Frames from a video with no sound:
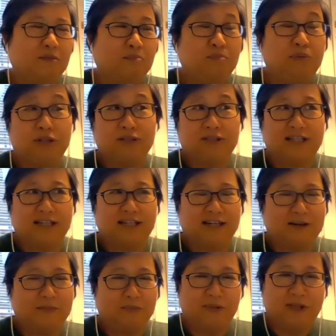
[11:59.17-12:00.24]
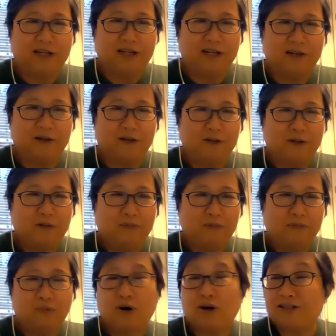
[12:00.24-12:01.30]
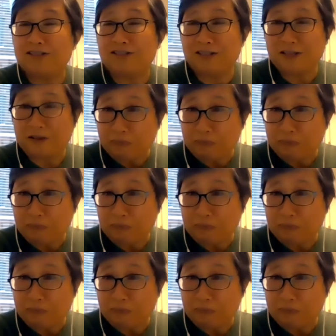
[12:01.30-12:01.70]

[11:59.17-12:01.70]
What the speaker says: building up their policy and